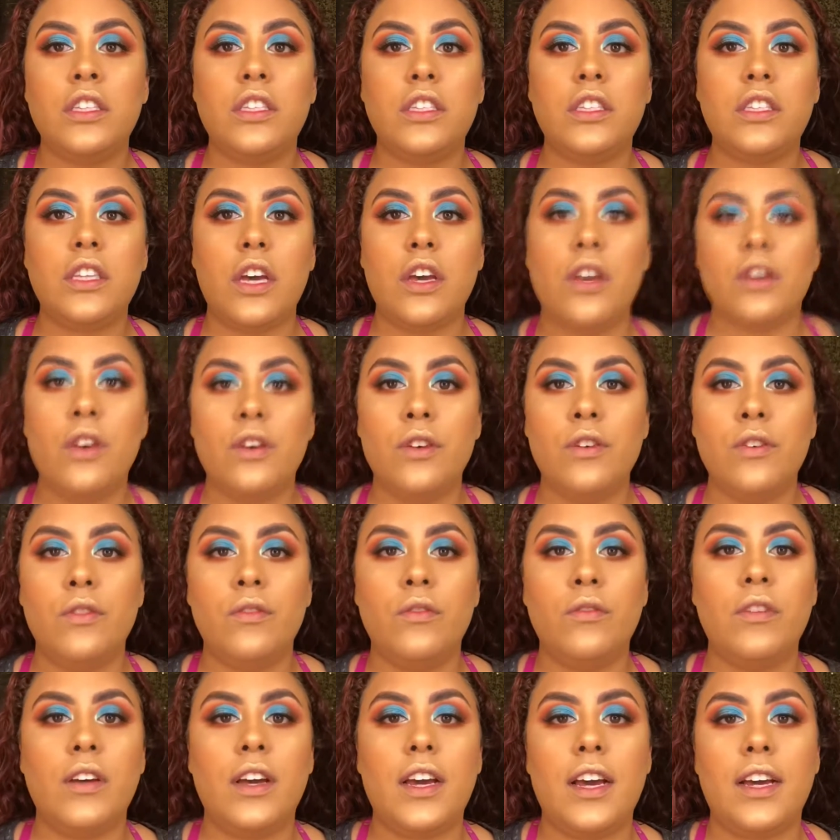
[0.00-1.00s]

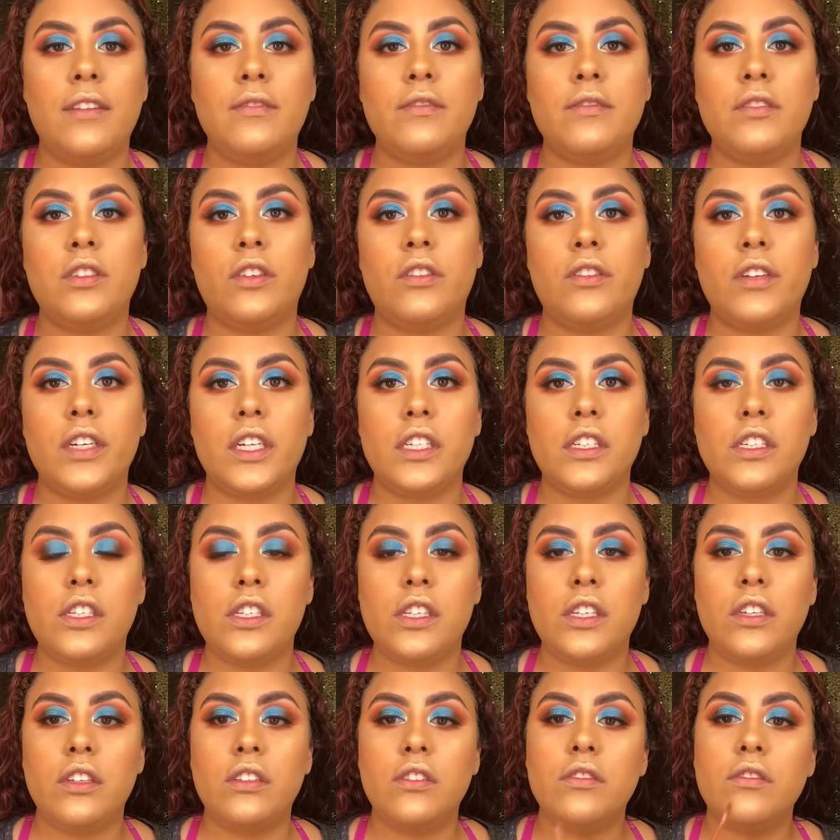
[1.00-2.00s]
So I'm going
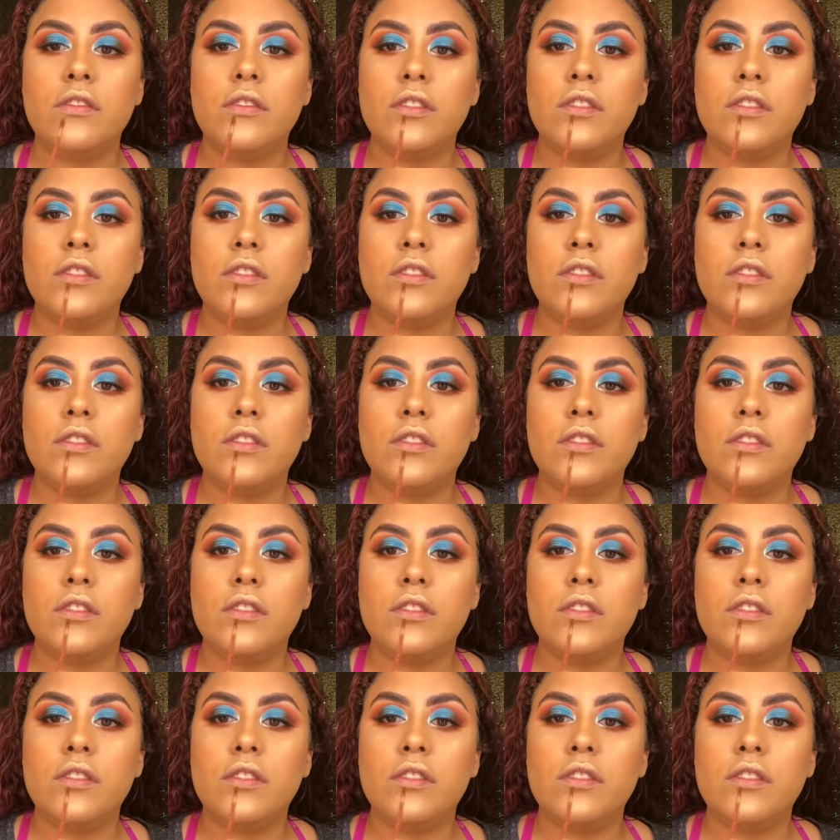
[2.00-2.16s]
to